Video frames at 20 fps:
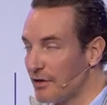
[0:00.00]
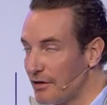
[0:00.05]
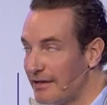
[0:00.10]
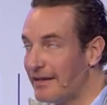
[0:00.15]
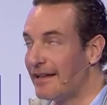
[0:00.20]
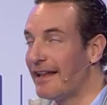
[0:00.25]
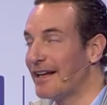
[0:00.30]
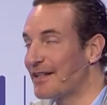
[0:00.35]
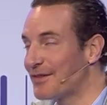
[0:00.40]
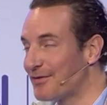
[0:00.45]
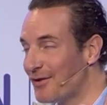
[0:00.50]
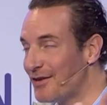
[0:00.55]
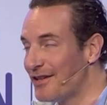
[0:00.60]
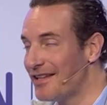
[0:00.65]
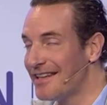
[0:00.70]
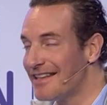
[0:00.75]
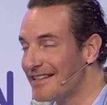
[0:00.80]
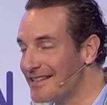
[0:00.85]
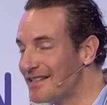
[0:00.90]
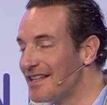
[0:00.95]
in the next four
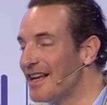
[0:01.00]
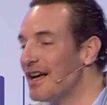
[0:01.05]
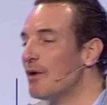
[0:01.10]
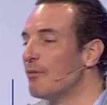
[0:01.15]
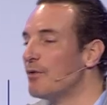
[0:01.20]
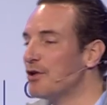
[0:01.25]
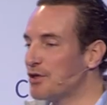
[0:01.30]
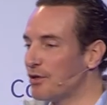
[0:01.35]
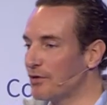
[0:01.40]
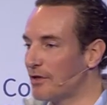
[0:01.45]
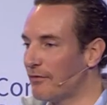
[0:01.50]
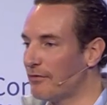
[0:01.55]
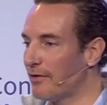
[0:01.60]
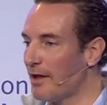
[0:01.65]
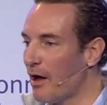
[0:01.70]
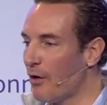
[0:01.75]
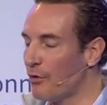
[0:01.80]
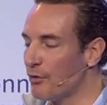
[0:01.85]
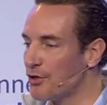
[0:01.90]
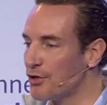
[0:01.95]
years, we should have
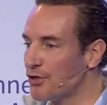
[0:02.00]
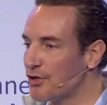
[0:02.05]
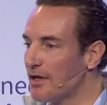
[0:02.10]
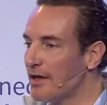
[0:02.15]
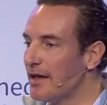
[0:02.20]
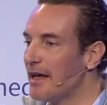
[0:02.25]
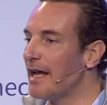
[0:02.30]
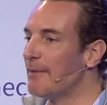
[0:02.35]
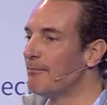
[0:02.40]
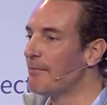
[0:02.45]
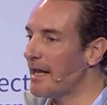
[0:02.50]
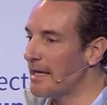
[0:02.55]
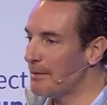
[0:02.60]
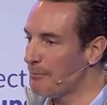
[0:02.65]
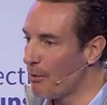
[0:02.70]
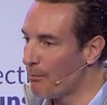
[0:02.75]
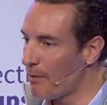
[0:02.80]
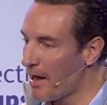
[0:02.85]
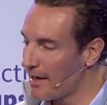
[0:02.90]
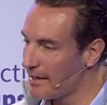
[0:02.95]
launched in many
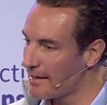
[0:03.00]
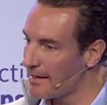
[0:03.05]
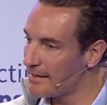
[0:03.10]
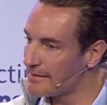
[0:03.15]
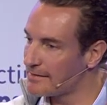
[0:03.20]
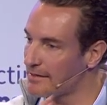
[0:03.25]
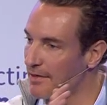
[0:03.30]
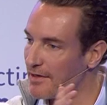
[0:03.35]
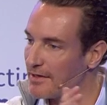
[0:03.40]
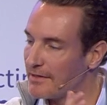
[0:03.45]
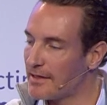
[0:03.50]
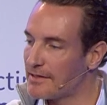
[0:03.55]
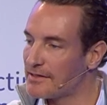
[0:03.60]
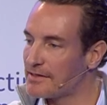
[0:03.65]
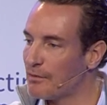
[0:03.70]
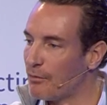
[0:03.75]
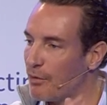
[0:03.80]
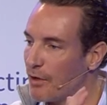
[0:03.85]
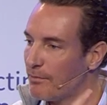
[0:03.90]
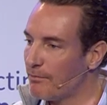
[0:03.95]
more markets. I think that's
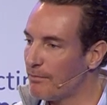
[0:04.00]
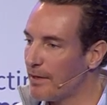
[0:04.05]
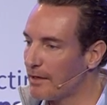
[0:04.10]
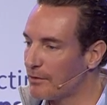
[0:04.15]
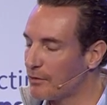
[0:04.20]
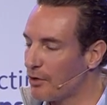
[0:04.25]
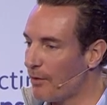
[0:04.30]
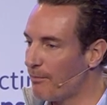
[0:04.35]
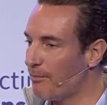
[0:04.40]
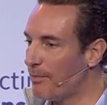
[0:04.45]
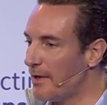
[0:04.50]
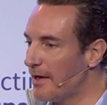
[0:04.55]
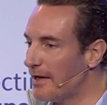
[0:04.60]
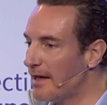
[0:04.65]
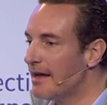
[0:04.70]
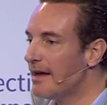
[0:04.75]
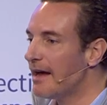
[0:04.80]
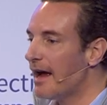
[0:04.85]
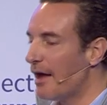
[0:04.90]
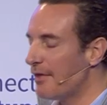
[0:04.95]
the one big topic.
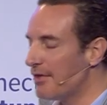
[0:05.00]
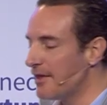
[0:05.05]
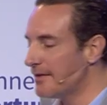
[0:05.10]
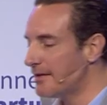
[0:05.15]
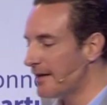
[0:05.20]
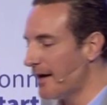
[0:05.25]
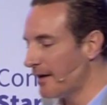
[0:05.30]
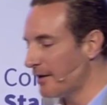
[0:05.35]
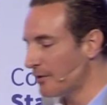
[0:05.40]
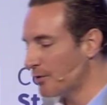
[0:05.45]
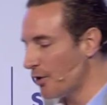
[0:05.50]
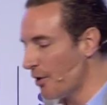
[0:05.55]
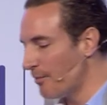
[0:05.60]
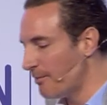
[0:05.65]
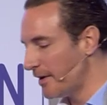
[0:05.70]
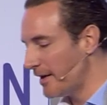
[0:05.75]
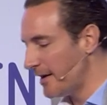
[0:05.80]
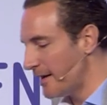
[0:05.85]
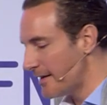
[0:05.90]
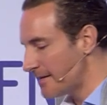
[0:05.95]
I think the other
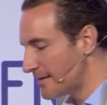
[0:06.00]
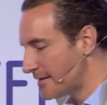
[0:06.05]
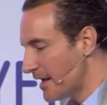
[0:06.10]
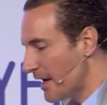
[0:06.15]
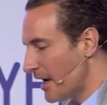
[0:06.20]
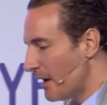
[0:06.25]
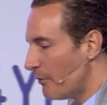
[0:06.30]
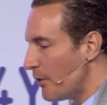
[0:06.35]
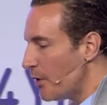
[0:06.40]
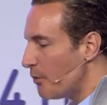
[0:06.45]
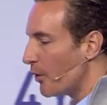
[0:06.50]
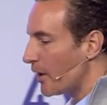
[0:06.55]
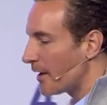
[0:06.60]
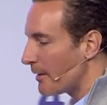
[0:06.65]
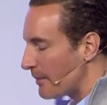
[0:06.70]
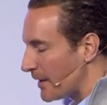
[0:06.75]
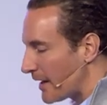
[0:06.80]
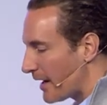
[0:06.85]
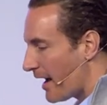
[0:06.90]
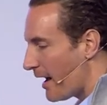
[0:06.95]
topic is we want to
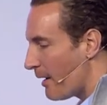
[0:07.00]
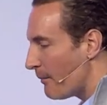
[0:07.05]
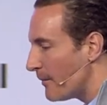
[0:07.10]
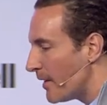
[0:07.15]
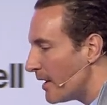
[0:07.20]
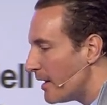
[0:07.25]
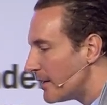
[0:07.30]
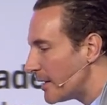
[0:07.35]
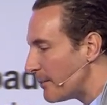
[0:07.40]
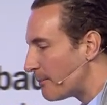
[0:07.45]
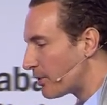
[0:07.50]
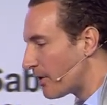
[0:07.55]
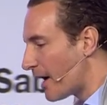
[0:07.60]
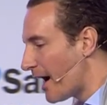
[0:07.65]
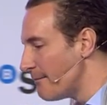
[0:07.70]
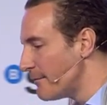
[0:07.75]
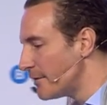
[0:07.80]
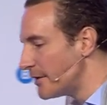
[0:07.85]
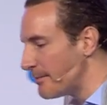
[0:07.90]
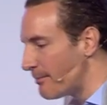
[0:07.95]
become the
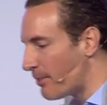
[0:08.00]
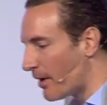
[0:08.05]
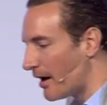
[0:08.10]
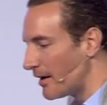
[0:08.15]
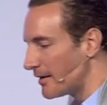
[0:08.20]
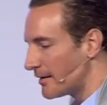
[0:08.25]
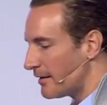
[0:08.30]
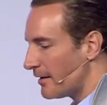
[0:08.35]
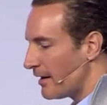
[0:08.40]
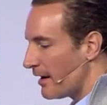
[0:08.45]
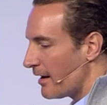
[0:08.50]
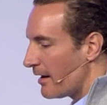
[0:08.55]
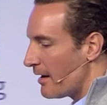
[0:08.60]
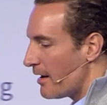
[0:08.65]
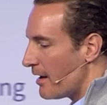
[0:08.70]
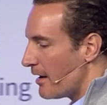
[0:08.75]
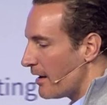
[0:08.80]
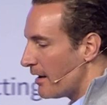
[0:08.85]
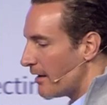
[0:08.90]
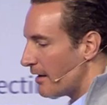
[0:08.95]
primary partner
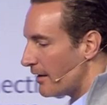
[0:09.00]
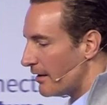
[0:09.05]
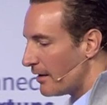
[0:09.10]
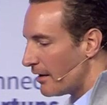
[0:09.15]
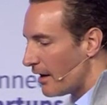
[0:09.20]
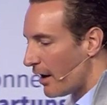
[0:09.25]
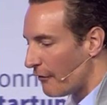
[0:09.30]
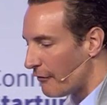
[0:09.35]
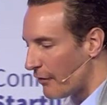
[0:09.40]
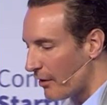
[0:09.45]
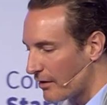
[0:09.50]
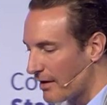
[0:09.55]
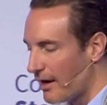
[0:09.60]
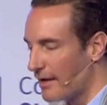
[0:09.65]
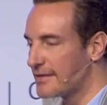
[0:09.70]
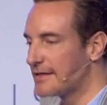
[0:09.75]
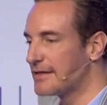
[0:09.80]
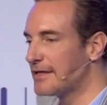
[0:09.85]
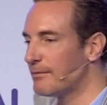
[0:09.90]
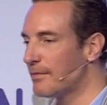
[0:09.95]
of our
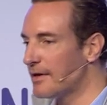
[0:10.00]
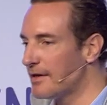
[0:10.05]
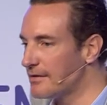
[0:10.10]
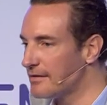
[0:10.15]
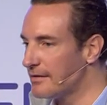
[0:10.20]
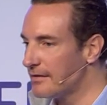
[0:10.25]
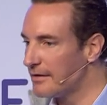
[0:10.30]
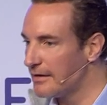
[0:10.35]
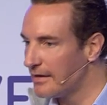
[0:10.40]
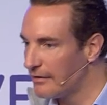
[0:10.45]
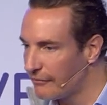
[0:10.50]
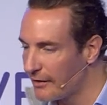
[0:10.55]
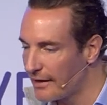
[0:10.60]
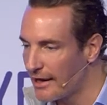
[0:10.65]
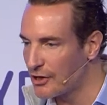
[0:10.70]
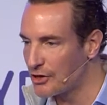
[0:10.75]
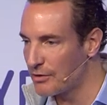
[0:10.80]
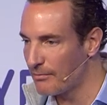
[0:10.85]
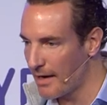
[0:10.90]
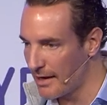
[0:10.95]
customers in
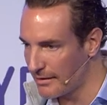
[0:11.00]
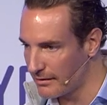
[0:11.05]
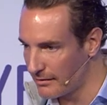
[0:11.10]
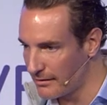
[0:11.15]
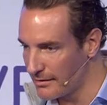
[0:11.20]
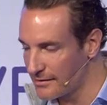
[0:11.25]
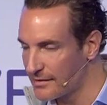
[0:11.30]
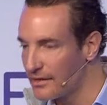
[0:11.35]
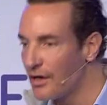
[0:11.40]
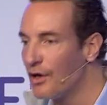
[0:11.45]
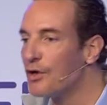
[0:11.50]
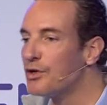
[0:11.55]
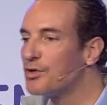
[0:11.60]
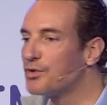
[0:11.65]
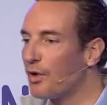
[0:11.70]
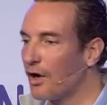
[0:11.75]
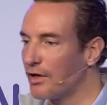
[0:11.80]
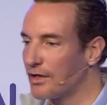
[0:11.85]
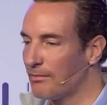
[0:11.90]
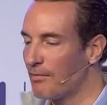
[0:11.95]
financial matters
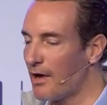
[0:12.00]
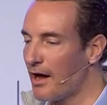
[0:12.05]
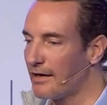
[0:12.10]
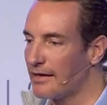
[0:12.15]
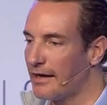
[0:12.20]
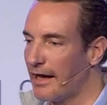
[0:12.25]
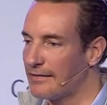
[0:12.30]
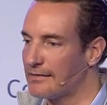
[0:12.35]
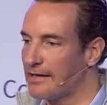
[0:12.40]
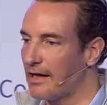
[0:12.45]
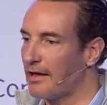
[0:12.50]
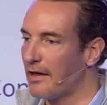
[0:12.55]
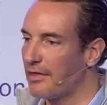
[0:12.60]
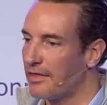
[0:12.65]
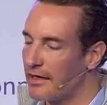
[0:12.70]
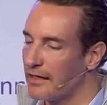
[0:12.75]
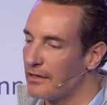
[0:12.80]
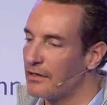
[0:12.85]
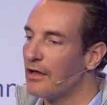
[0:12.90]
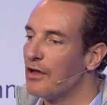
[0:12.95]
throughout the markets. And I
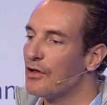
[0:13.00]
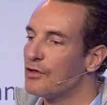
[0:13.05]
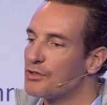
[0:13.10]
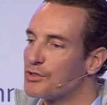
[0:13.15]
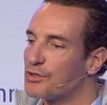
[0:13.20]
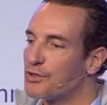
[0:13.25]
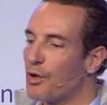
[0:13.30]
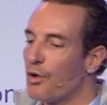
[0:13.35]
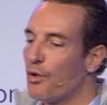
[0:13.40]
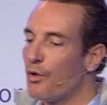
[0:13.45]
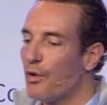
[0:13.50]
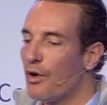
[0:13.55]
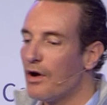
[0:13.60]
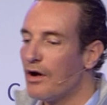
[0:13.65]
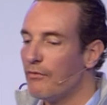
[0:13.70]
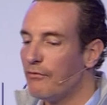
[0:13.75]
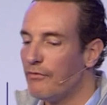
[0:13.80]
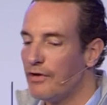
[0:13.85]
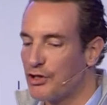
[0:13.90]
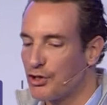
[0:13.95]
think so
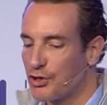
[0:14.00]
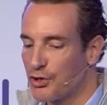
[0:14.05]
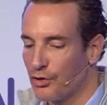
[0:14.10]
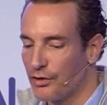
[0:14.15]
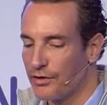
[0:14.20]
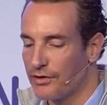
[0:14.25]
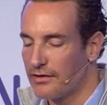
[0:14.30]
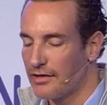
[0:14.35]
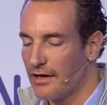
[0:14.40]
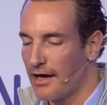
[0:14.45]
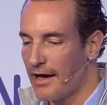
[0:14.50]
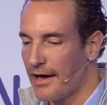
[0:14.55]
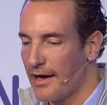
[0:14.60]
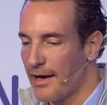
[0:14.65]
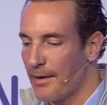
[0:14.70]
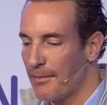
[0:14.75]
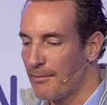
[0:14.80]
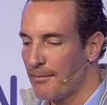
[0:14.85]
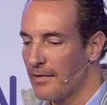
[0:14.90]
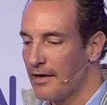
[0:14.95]
we should.
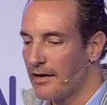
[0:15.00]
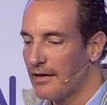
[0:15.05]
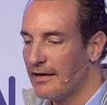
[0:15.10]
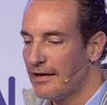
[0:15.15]
Um,